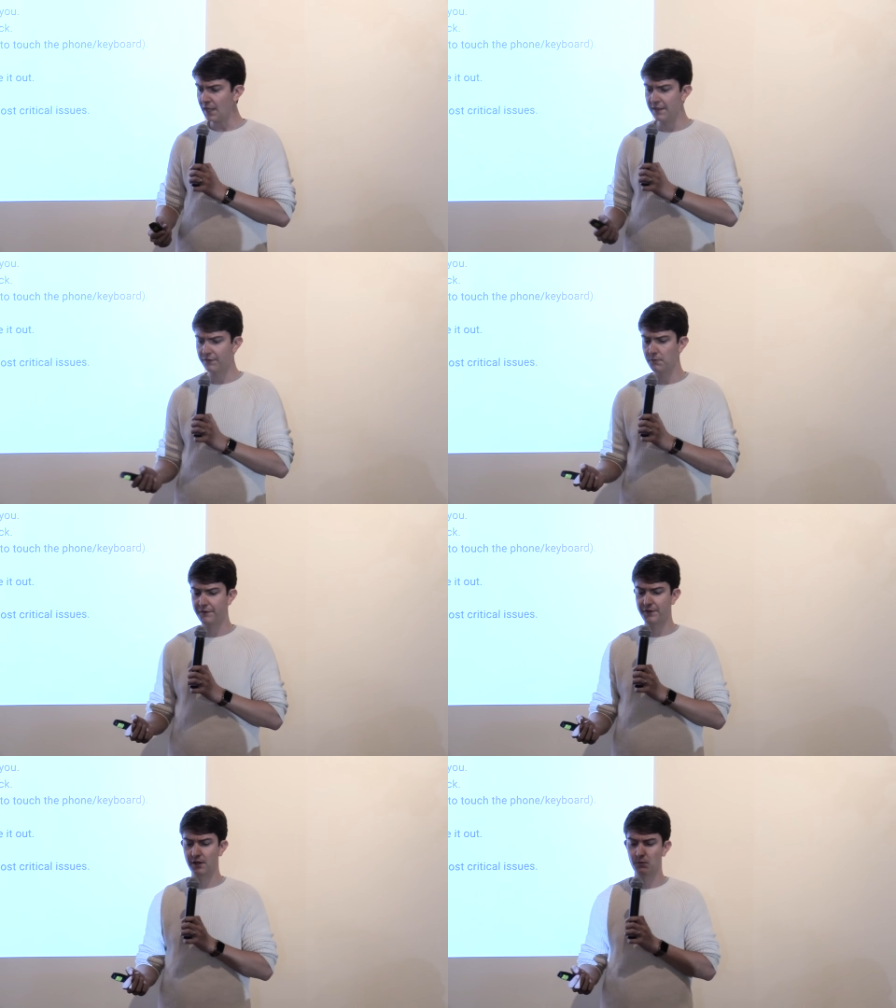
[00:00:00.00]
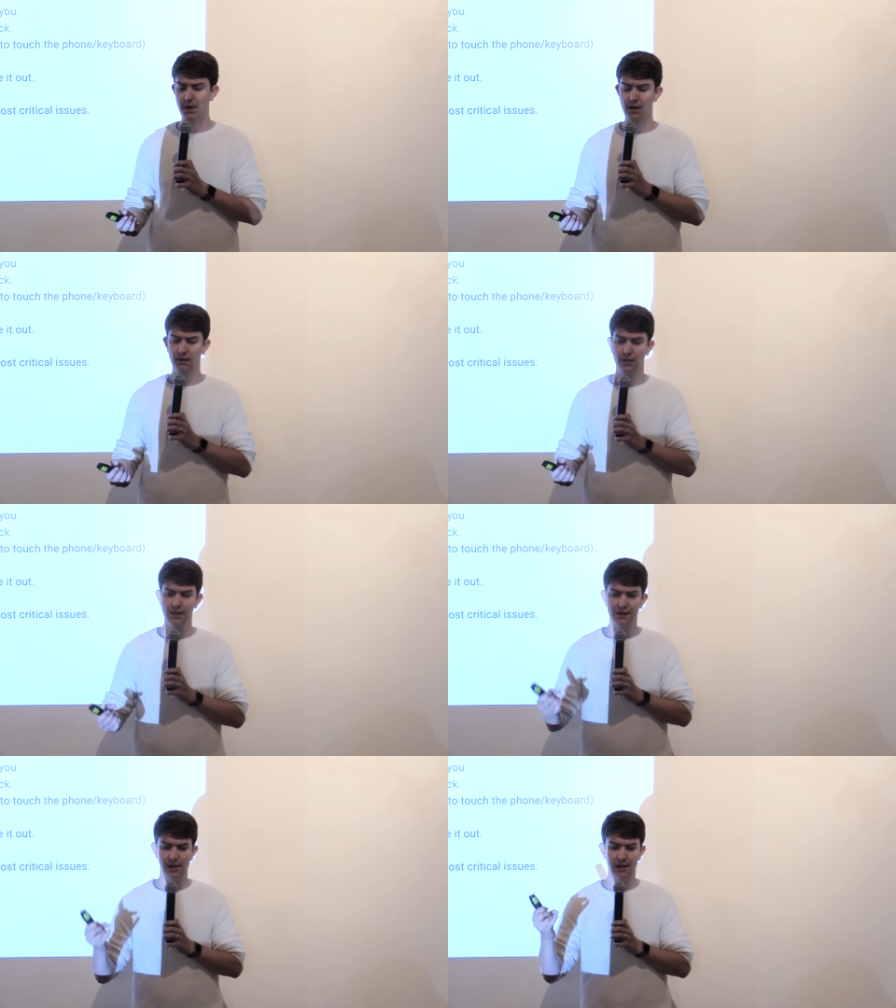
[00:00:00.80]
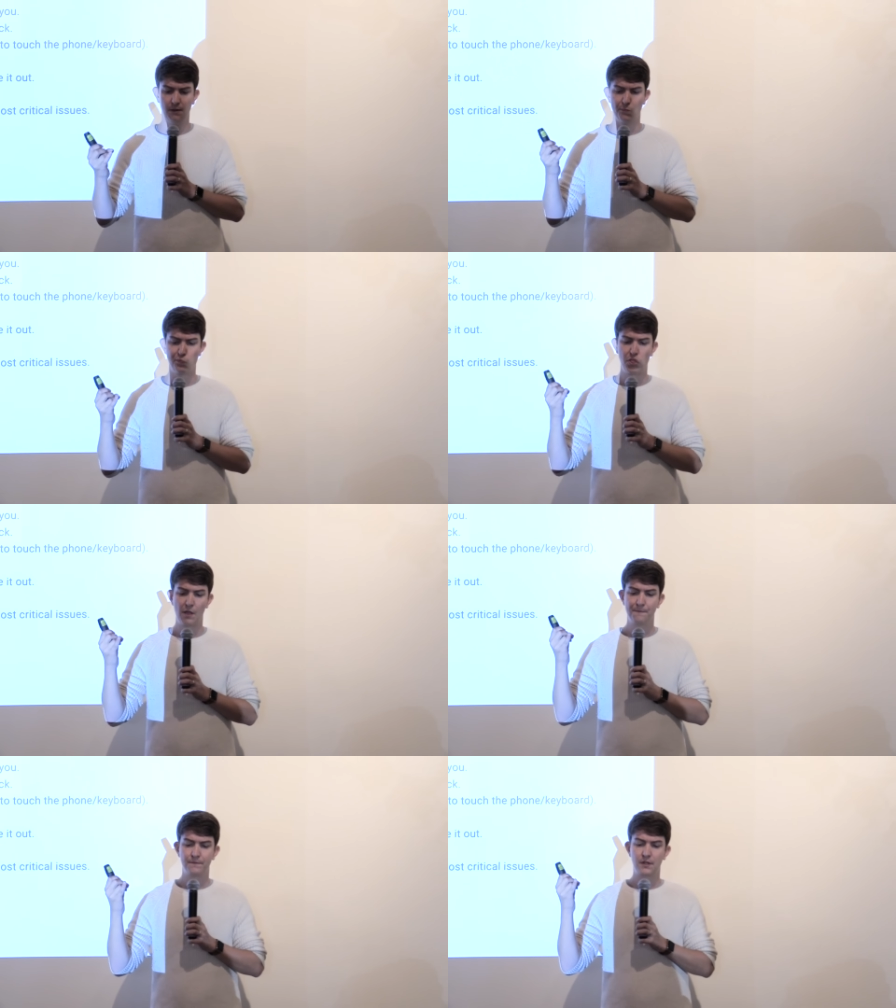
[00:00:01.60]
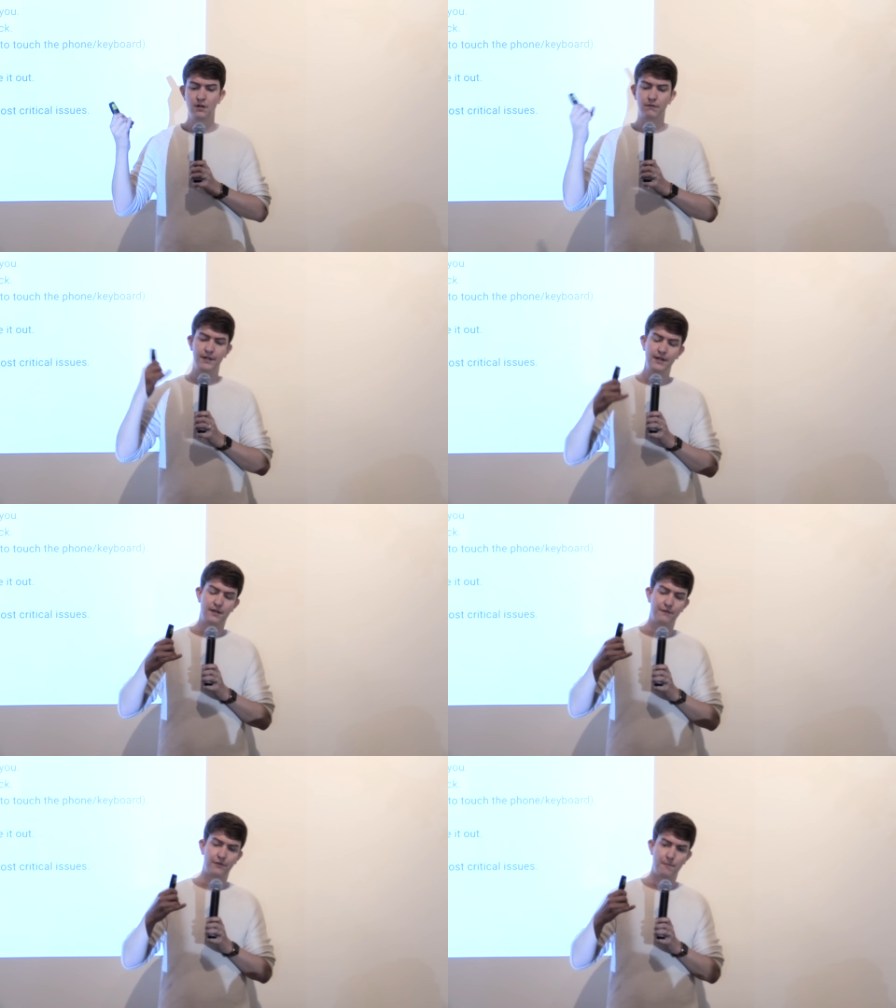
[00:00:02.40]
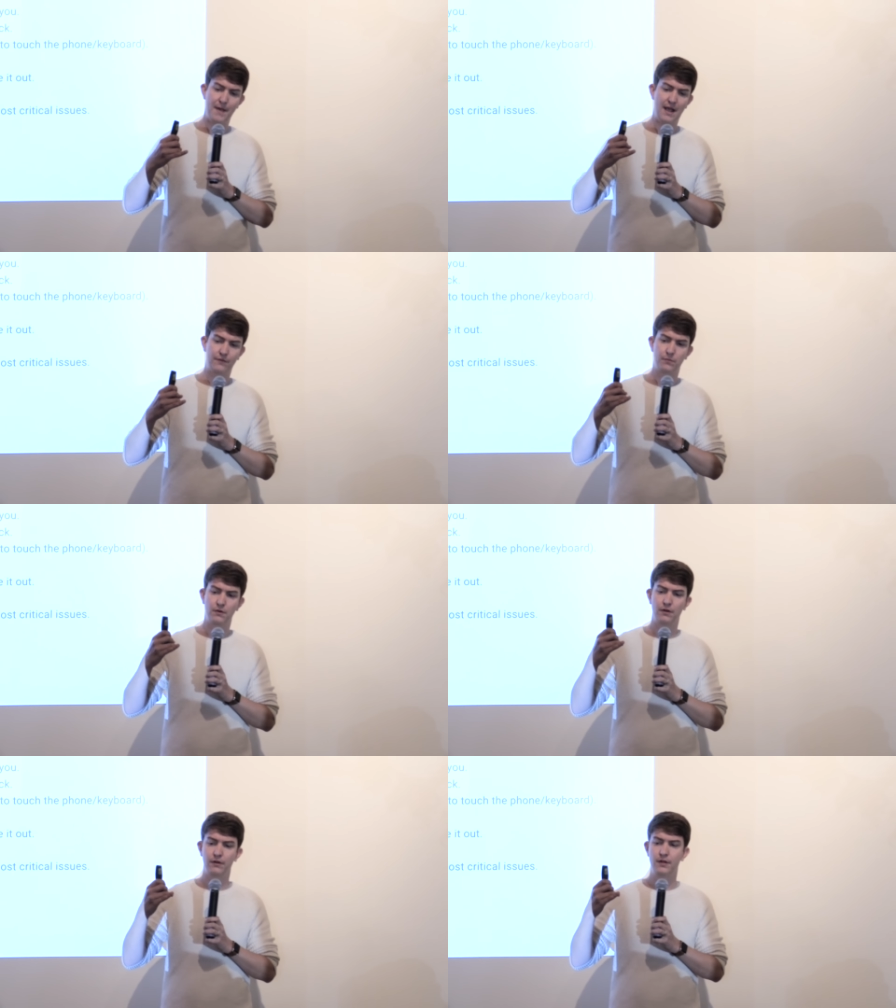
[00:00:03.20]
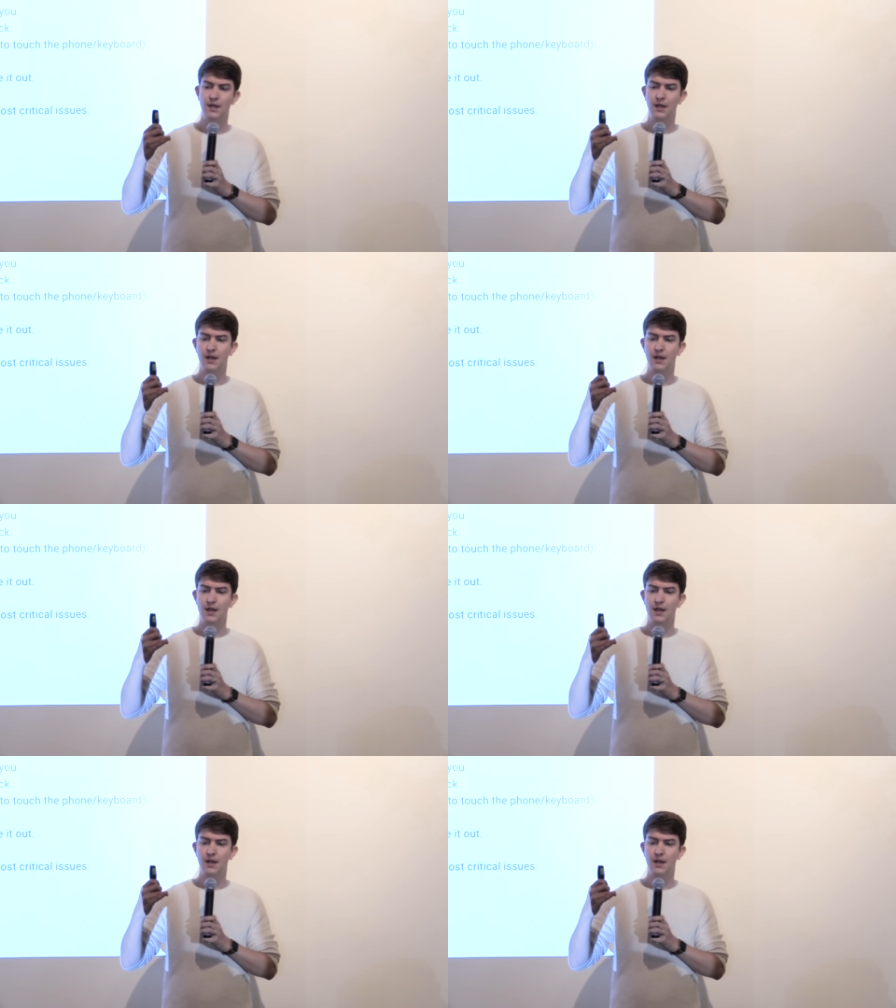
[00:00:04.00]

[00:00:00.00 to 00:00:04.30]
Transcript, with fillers: And so we figured, well, you don't really need confirm password.